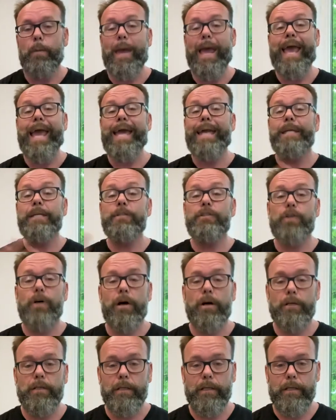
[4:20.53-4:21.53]
Any
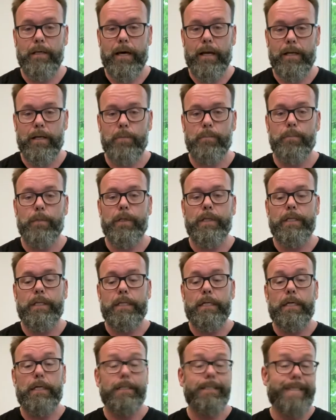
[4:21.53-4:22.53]
dog can get it, but
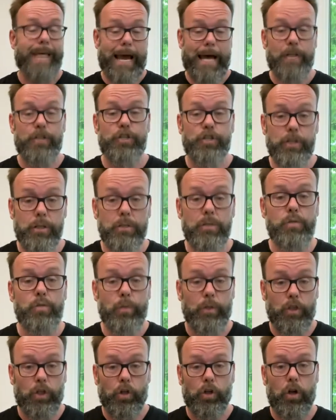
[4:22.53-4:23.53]
the Dachshunds
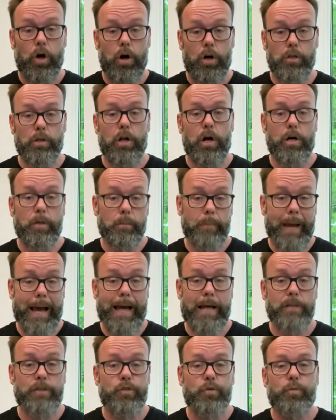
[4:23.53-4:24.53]
with the long, long
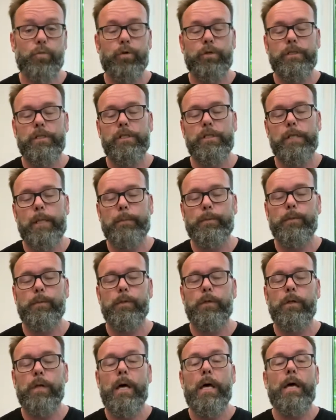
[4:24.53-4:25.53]
backs are more
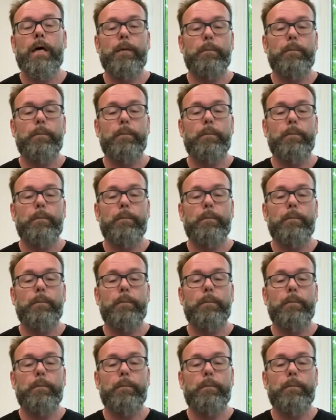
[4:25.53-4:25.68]
susceptible.